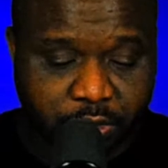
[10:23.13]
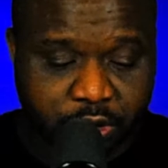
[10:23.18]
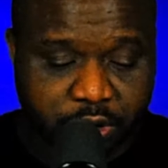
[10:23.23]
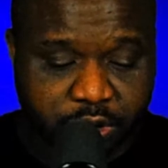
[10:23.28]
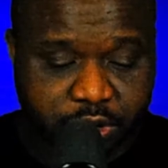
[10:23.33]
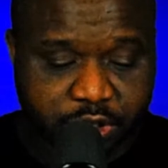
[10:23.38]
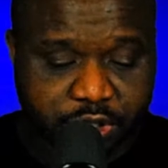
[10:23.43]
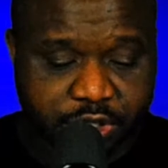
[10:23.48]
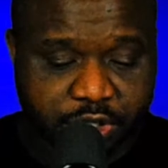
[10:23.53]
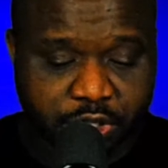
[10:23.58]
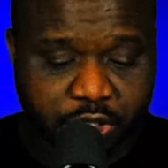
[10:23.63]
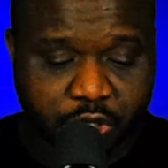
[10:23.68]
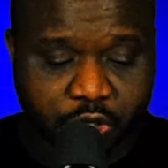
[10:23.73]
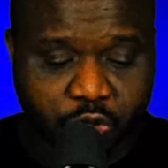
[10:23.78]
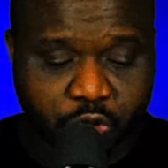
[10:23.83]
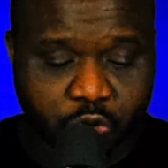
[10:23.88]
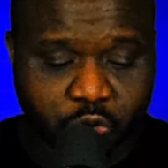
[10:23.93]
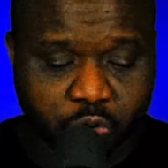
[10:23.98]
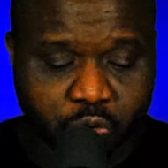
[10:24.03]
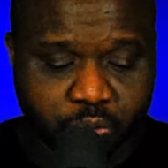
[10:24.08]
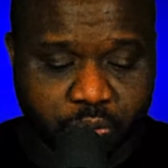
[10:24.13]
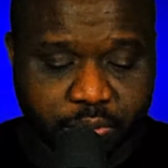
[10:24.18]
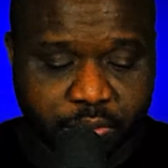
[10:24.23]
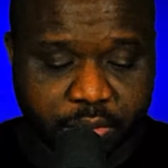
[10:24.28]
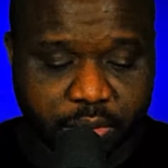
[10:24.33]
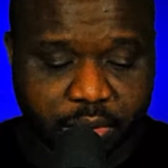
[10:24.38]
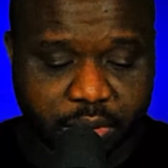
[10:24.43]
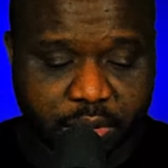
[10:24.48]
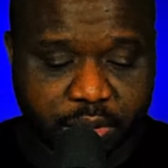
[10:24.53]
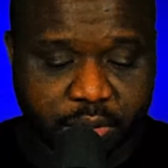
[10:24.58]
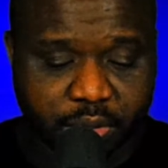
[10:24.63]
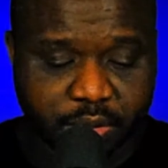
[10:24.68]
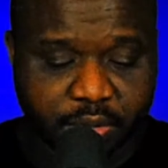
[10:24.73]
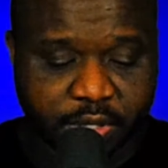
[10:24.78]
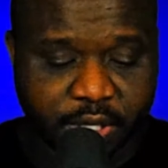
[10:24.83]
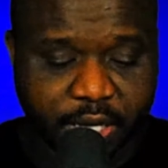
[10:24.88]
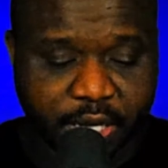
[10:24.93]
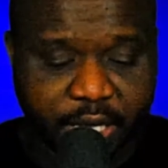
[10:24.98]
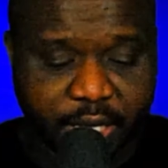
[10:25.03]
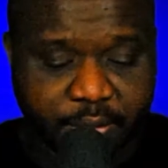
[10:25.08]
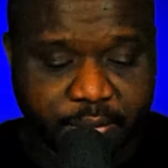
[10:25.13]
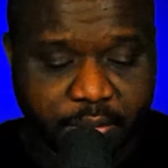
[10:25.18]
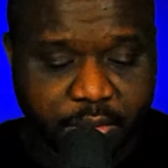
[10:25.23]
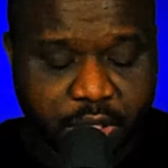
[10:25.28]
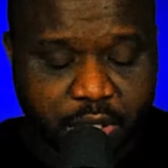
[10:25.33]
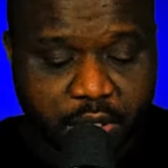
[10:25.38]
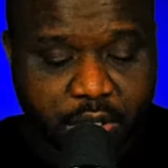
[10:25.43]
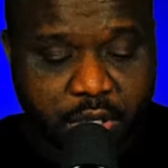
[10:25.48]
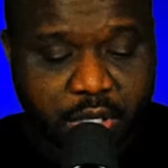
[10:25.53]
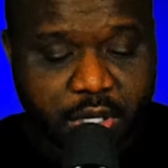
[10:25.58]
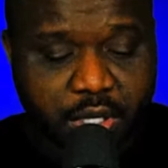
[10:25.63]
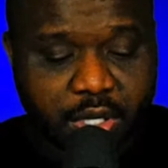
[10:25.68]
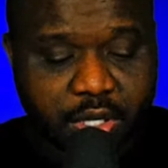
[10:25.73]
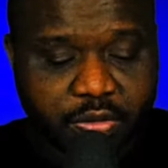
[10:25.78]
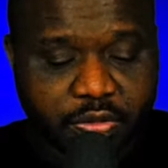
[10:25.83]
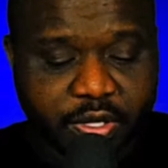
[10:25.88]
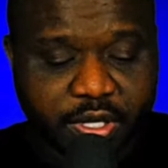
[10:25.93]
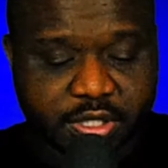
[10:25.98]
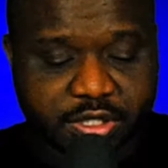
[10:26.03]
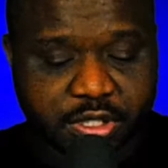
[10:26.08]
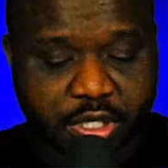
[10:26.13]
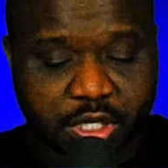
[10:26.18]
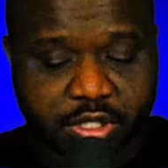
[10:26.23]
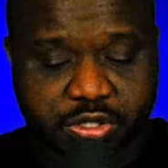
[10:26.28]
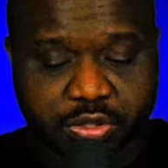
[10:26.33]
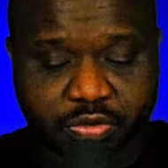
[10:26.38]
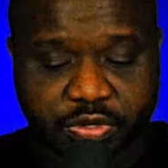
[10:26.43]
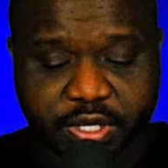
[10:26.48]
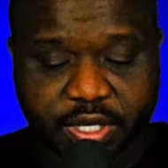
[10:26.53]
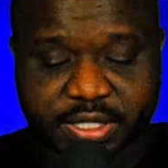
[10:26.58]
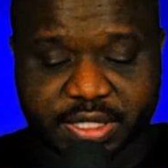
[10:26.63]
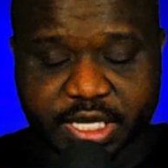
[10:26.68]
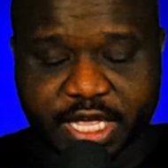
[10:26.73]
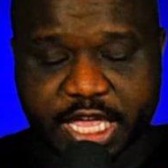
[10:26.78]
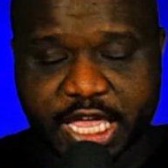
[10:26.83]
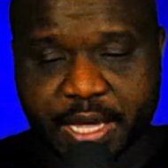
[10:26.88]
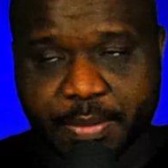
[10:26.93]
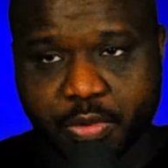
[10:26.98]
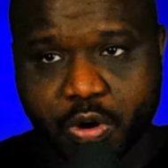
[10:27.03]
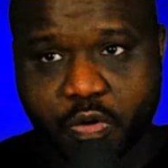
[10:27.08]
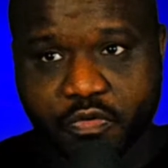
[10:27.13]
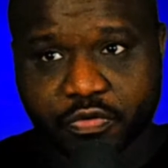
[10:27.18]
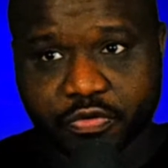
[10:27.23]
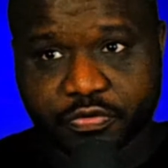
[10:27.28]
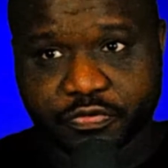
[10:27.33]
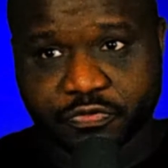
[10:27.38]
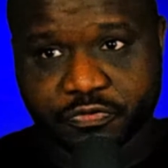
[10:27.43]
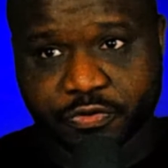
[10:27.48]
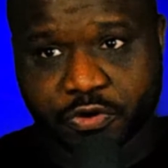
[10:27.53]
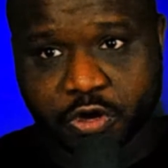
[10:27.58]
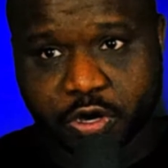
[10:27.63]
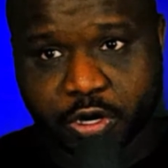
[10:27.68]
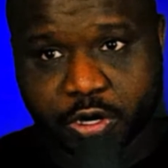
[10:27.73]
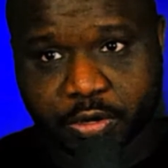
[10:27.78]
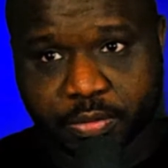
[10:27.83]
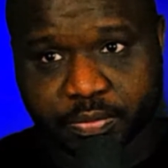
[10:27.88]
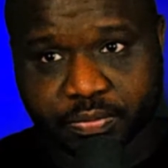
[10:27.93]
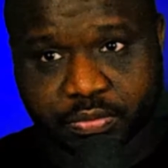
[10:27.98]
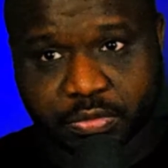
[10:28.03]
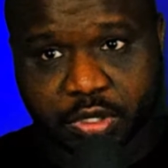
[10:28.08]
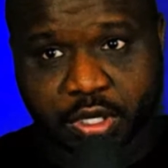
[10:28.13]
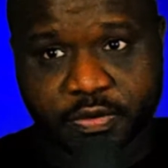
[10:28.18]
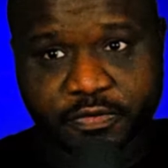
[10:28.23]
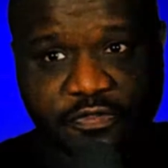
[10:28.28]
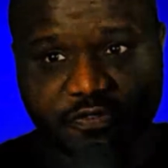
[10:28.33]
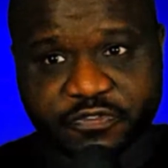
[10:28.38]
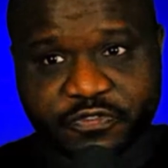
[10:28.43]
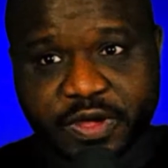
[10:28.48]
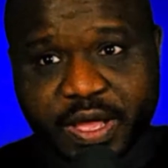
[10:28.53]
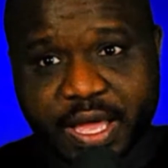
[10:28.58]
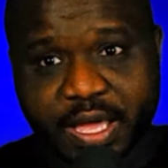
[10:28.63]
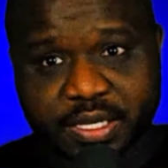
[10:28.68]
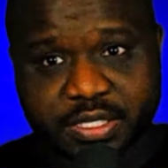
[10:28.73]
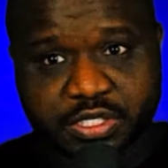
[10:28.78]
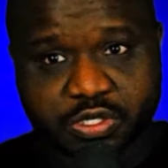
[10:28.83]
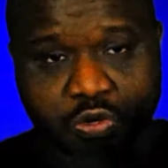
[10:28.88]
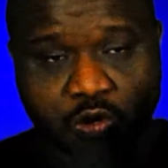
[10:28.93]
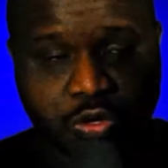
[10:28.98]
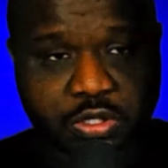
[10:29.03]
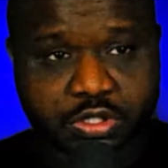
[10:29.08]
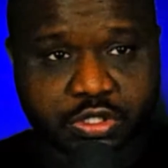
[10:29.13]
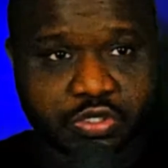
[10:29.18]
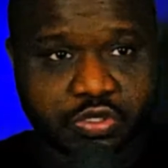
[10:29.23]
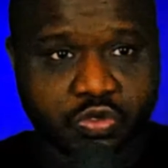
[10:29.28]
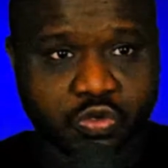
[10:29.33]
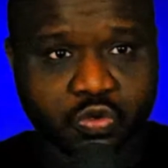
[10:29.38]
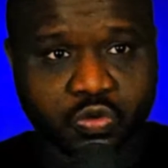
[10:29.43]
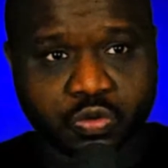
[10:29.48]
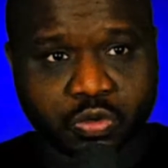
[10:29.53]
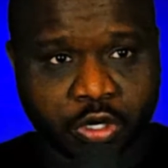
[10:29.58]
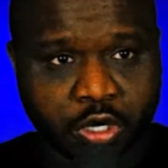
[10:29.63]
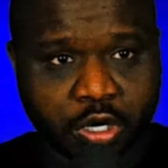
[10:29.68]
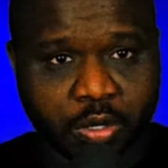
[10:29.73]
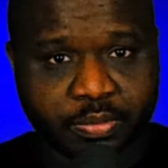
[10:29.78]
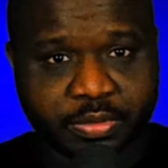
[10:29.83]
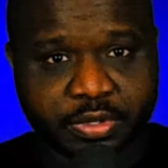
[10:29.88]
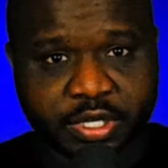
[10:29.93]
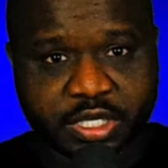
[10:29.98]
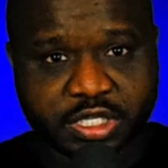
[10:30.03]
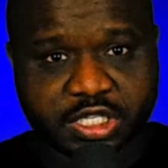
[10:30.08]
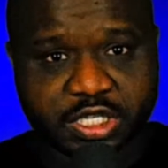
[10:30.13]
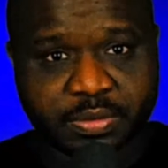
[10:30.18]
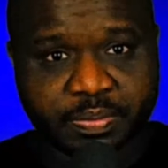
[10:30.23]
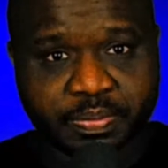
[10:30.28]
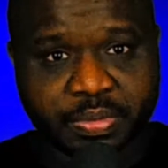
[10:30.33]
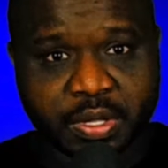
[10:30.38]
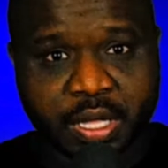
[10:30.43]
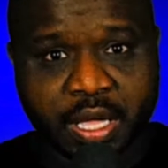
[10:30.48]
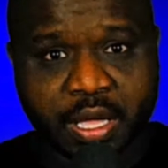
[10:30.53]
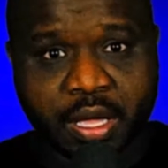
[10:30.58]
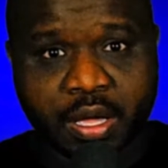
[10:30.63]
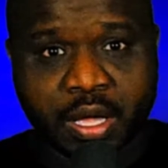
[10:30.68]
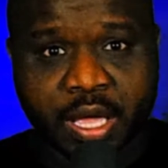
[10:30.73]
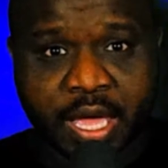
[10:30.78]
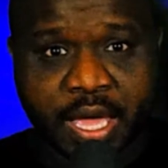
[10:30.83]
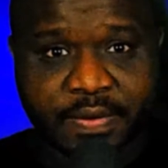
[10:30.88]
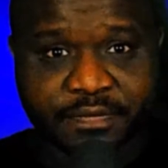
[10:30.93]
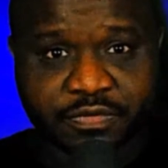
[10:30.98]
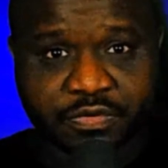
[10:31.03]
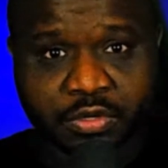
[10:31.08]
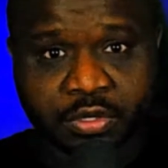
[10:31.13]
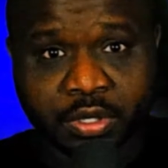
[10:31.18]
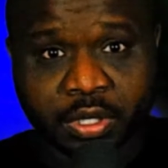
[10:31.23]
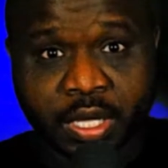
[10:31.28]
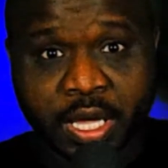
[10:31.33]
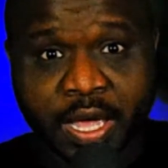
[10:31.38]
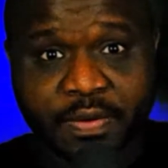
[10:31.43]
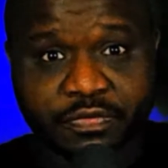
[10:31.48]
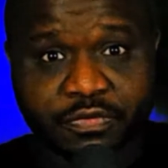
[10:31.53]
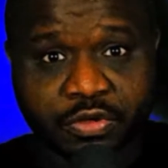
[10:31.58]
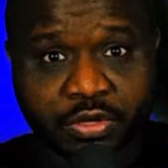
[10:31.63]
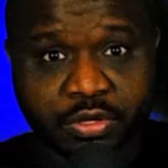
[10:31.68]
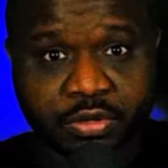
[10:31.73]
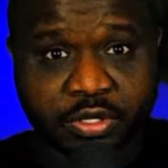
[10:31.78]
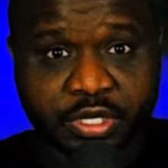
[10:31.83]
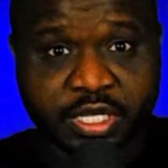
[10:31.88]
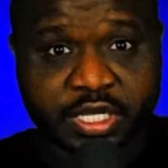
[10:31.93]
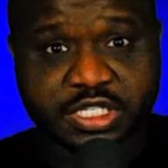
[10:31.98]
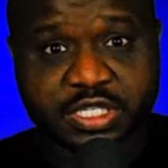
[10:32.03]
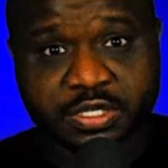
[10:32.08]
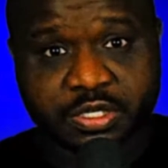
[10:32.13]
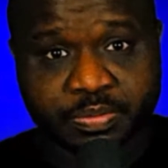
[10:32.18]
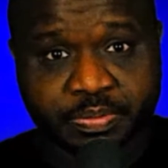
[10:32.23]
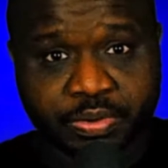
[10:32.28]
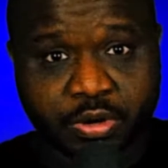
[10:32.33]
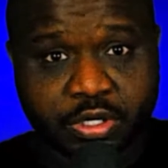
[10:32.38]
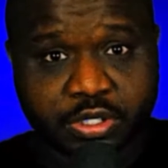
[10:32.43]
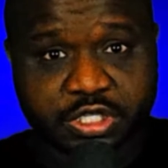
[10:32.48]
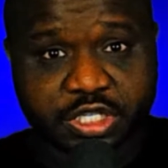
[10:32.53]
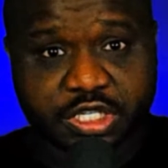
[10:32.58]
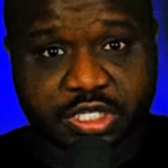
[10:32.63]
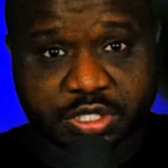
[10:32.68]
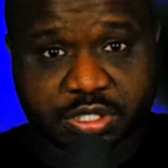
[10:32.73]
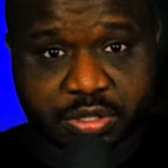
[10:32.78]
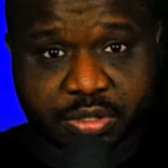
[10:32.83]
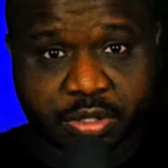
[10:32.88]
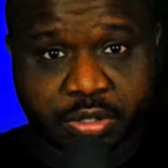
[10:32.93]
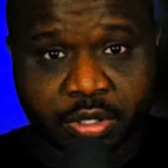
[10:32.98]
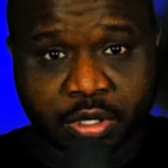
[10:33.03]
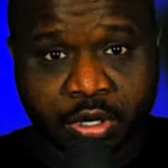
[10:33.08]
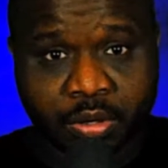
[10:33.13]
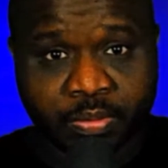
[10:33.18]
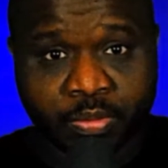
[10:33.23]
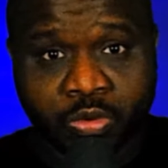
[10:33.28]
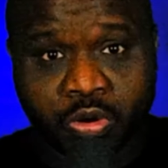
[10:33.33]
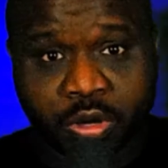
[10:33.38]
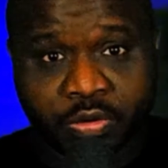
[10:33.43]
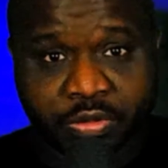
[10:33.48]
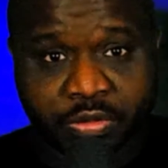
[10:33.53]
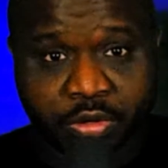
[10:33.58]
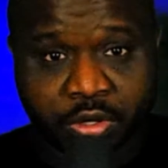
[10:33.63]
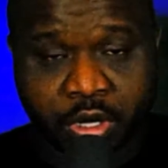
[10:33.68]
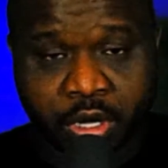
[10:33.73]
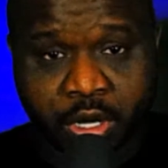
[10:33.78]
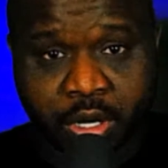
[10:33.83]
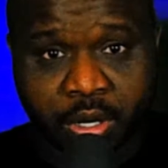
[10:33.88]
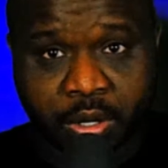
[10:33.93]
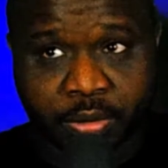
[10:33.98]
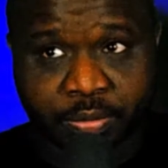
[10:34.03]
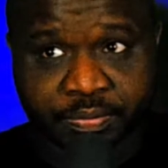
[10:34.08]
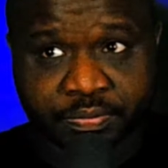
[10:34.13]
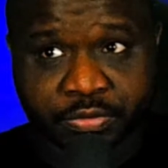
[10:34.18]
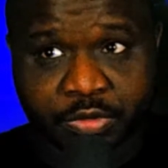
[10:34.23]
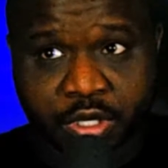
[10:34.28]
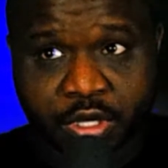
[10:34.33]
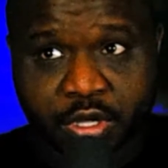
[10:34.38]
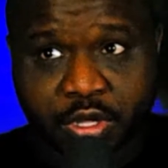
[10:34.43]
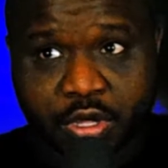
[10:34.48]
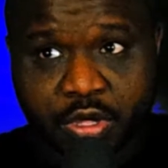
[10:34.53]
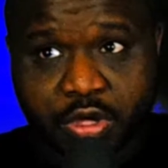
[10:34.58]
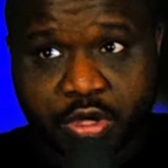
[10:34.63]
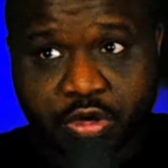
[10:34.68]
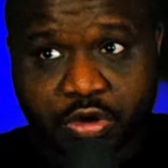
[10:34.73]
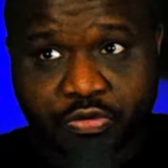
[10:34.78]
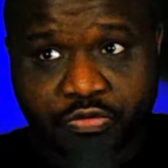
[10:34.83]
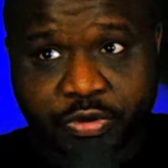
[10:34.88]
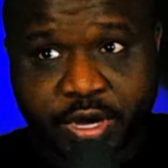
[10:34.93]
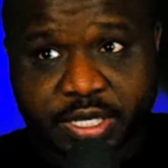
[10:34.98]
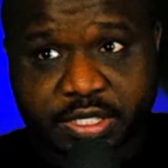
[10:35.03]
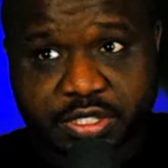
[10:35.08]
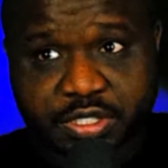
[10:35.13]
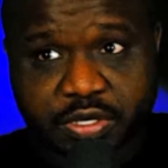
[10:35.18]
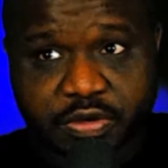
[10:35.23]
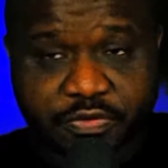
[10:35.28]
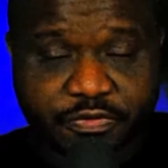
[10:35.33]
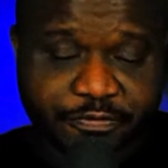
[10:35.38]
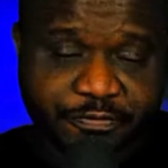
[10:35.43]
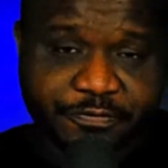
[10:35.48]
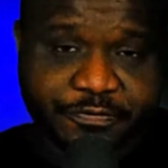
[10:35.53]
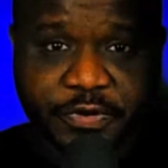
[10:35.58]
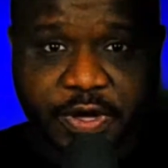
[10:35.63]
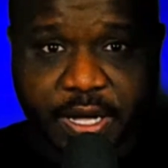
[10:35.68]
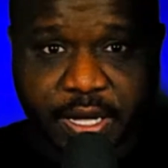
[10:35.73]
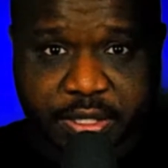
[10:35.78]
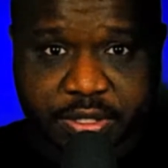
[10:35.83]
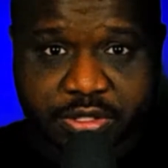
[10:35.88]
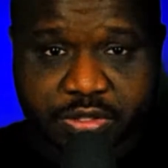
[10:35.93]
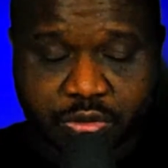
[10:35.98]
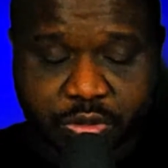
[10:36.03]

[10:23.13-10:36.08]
So then there's also things that came over from Fox onto Disney after Disney purchased more of the rights of Fox.